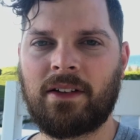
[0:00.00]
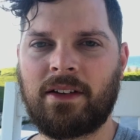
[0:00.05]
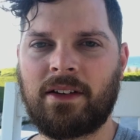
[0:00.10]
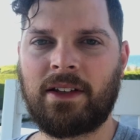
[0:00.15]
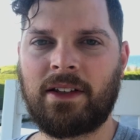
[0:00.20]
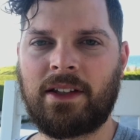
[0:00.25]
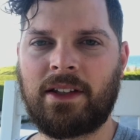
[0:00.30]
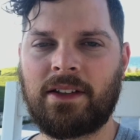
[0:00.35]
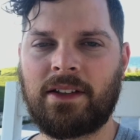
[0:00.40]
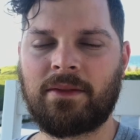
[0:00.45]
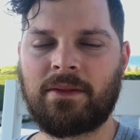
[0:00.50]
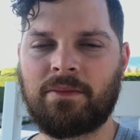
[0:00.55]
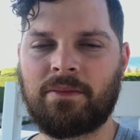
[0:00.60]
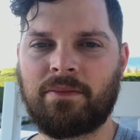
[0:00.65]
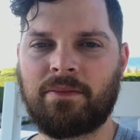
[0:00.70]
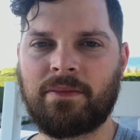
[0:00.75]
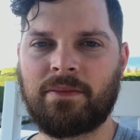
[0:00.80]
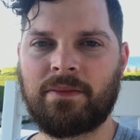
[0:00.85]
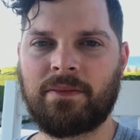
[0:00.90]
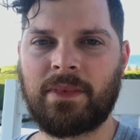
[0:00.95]
He
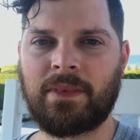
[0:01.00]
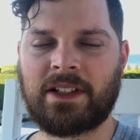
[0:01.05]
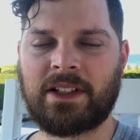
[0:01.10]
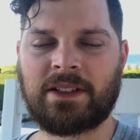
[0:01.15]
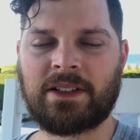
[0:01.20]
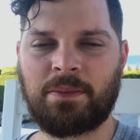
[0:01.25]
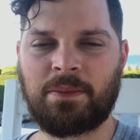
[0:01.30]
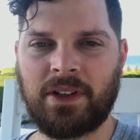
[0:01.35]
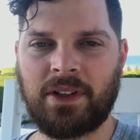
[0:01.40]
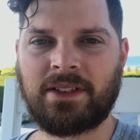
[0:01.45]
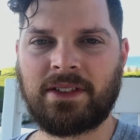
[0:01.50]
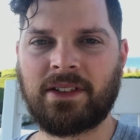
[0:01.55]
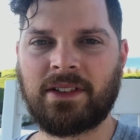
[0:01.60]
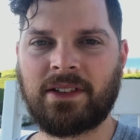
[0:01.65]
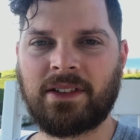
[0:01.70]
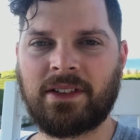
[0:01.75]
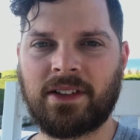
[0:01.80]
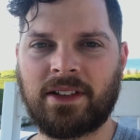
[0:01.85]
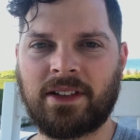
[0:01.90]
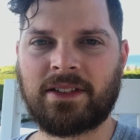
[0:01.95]
explicitly
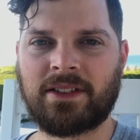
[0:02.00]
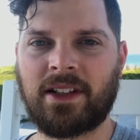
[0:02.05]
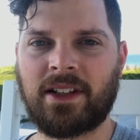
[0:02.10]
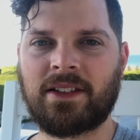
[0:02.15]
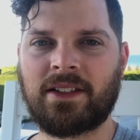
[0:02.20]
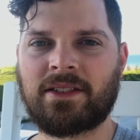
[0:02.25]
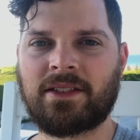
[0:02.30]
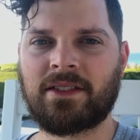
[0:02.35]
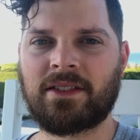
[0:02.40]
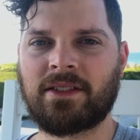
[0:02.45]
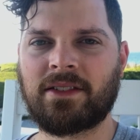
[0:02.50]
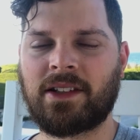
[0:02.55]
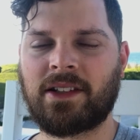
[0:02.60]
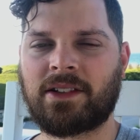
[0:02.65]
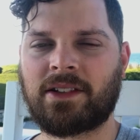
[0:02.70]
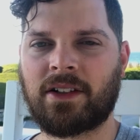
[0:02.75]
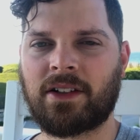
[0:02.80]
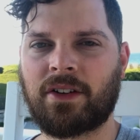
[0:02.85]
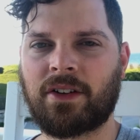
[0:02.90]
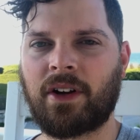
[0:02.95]
states that
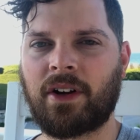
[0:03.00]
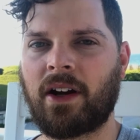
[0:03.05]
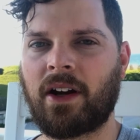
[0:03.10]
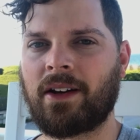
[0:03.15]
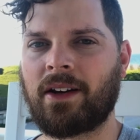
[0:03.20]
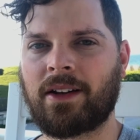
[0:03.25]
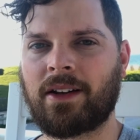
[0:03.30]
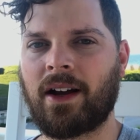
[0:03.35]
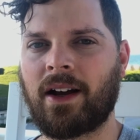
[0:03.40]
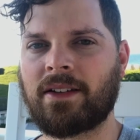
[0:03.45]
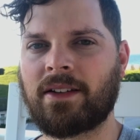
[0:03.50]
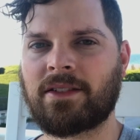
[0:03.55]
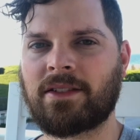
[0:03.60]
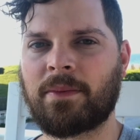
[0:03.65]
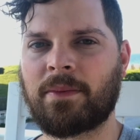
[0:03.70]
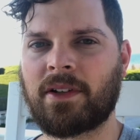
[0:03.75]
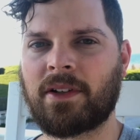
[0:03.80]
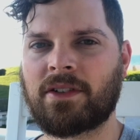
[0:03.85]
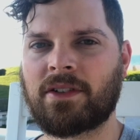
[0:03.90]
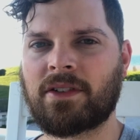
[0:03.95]
they're created in God's
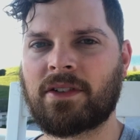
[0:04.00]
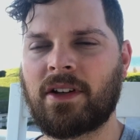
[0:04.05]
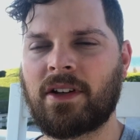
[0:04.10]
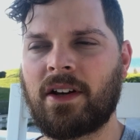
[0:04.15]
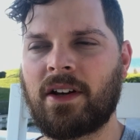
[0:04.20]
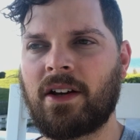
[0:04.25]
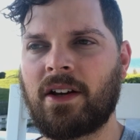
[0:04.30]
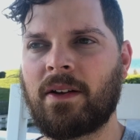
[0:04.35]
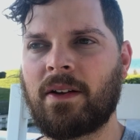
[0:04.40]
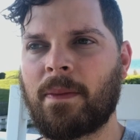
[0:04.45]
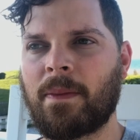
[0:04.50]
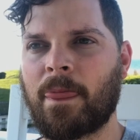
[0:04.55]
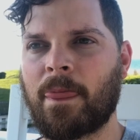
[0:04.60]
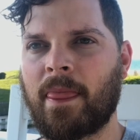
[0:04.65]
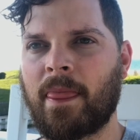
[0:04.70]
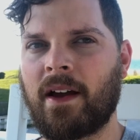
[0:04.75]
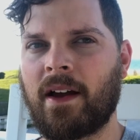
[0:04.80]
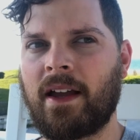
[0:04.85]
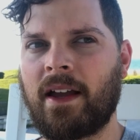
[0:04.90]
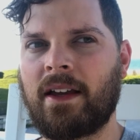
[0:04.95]
image.
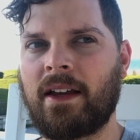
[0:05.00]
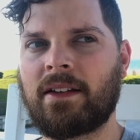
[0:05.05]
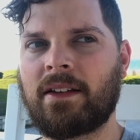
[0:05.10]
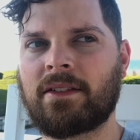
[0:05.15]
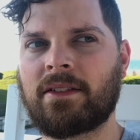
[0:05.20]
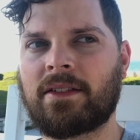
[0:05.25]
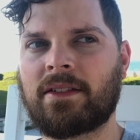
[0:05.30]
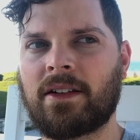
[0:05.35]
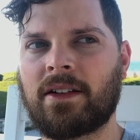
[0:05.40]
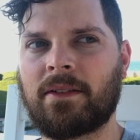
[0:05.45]
And